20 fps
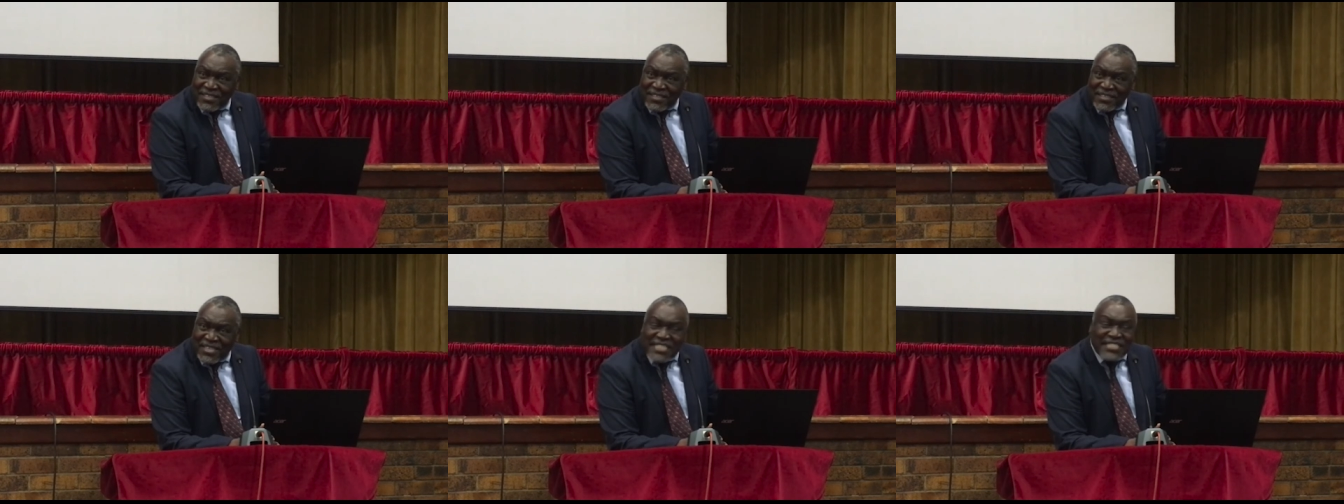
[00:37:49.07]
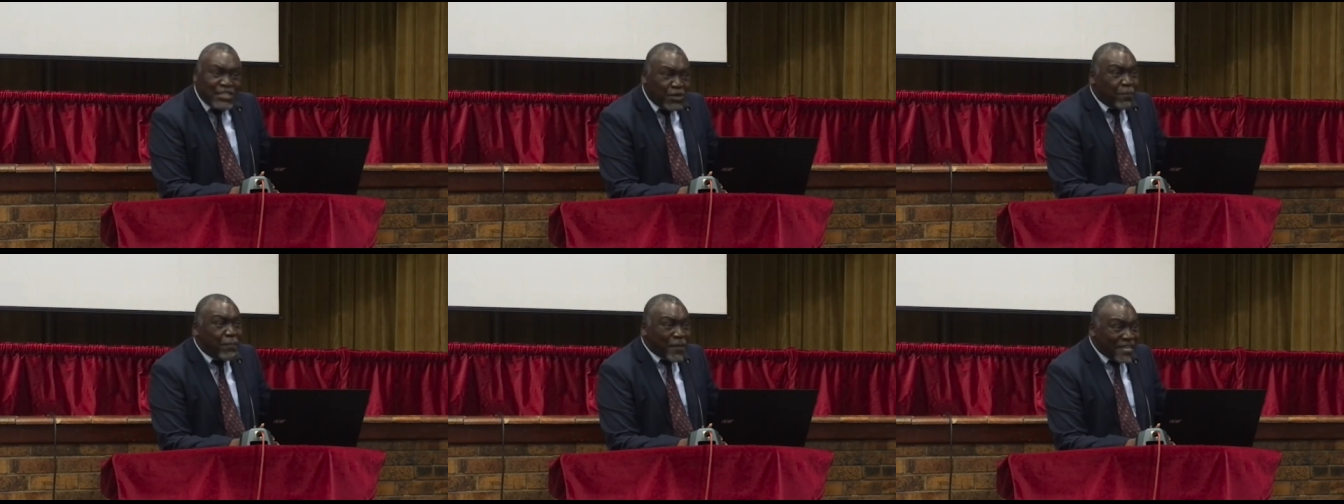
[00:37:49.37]
They're
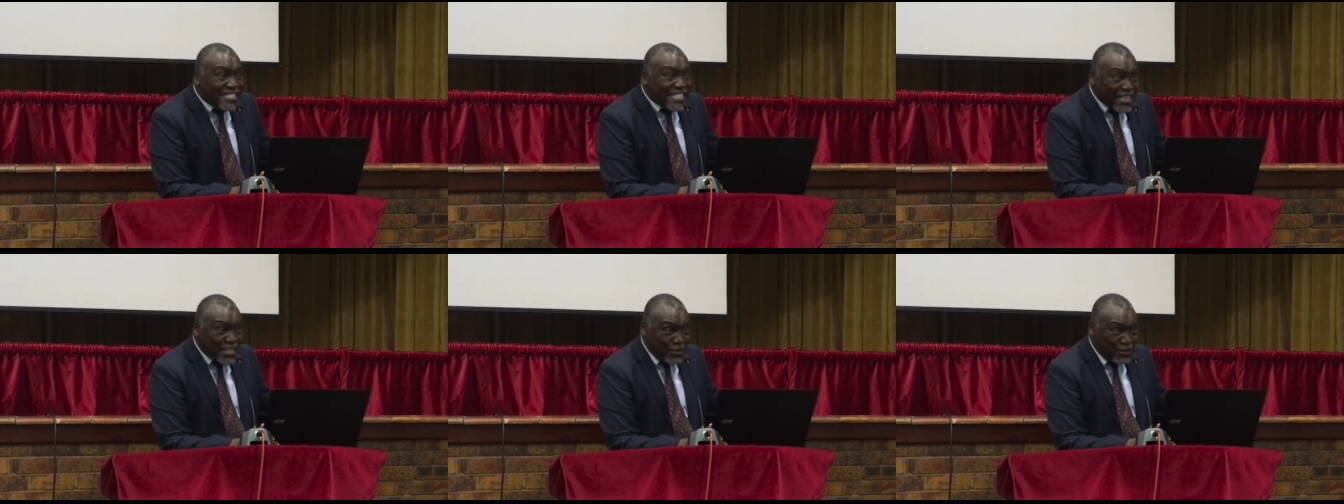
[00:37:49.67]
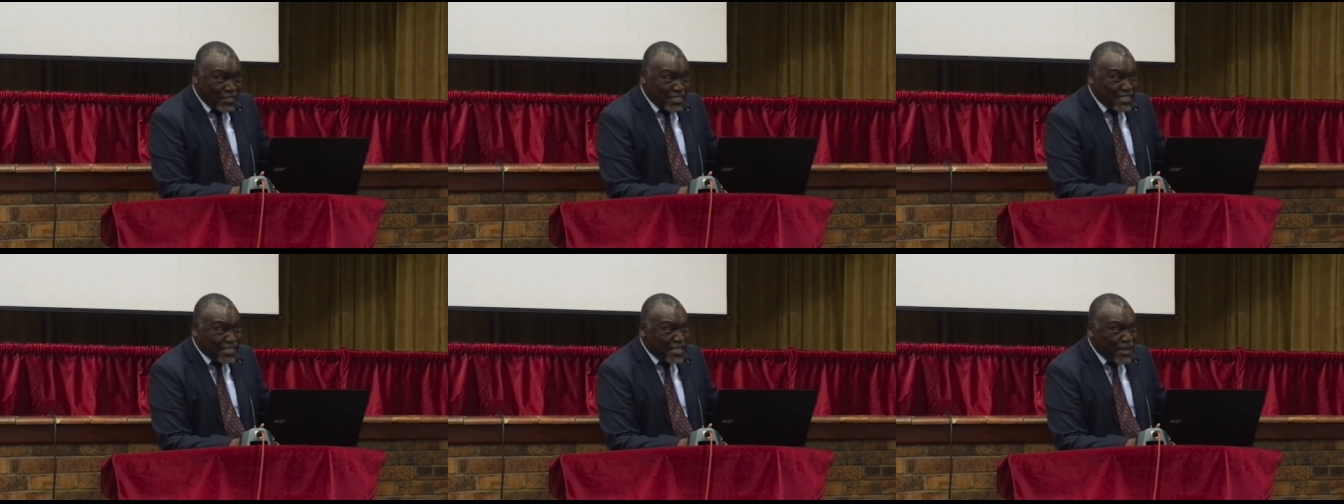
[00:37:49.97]
still
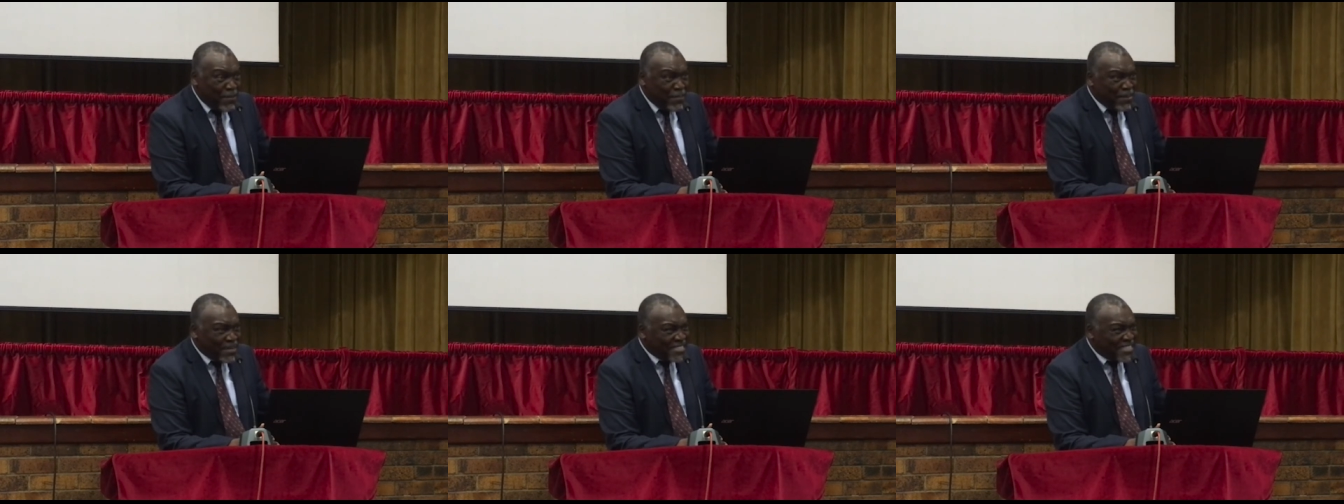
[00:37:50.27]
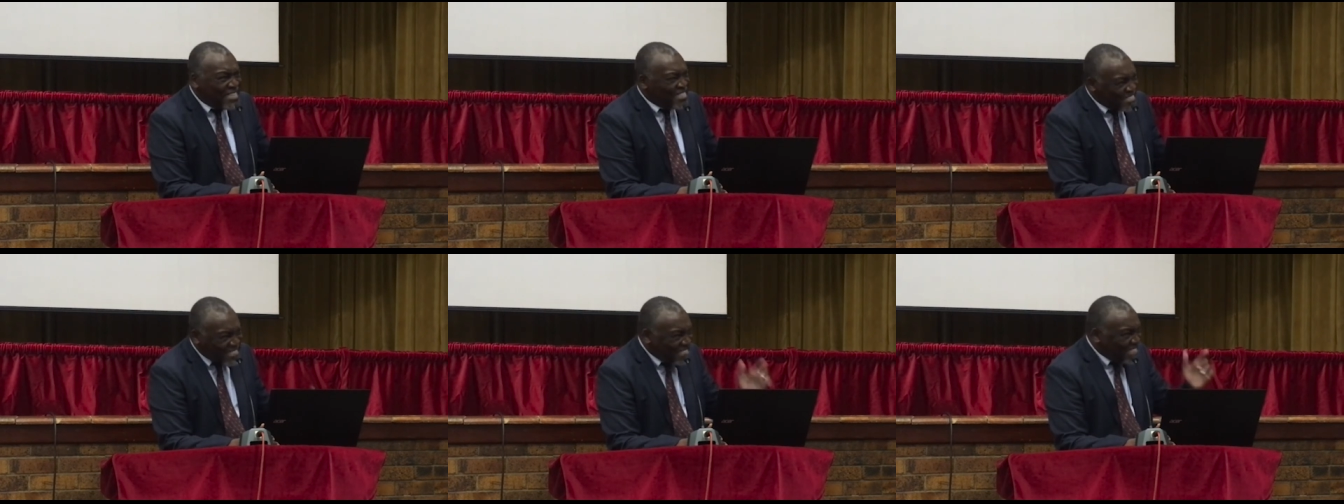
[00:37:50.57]
persecuting them,
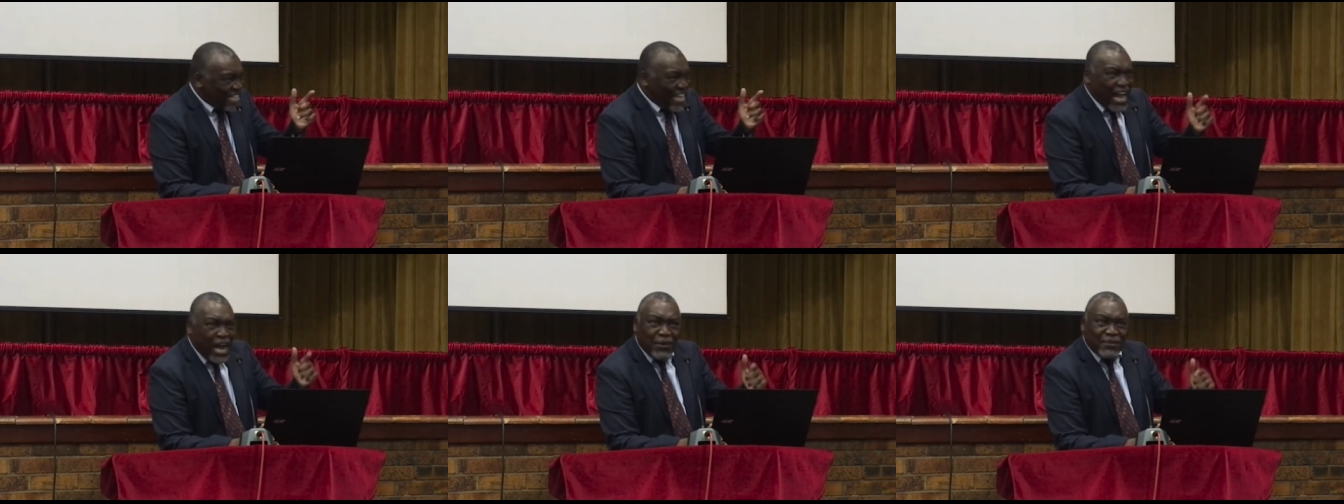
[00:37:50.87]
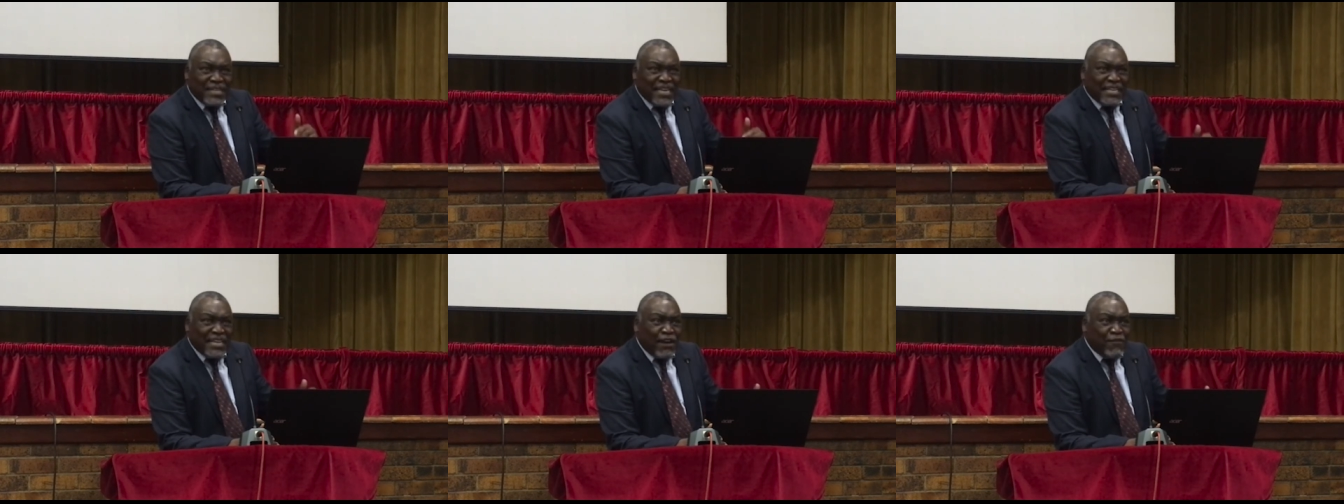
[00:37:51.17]
but see
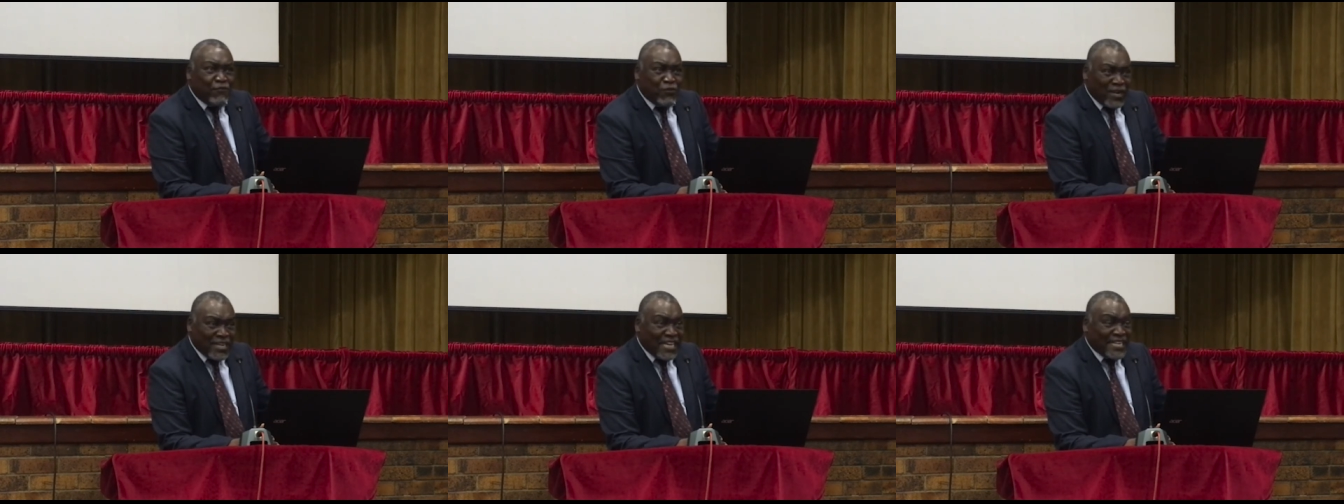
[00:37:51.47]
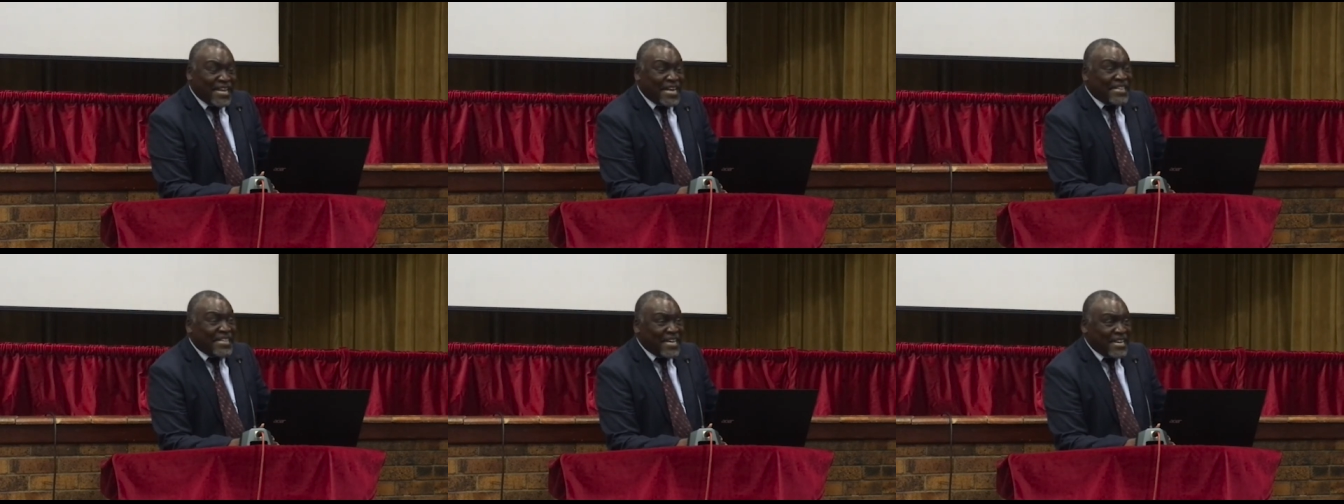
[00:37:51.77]
how they love one
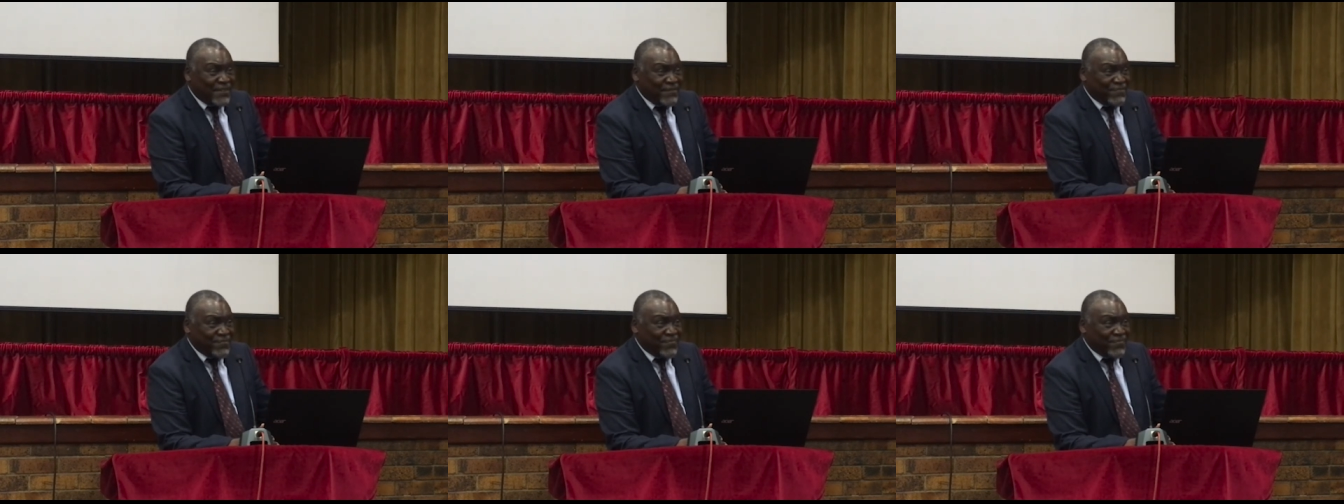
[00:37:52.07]
another.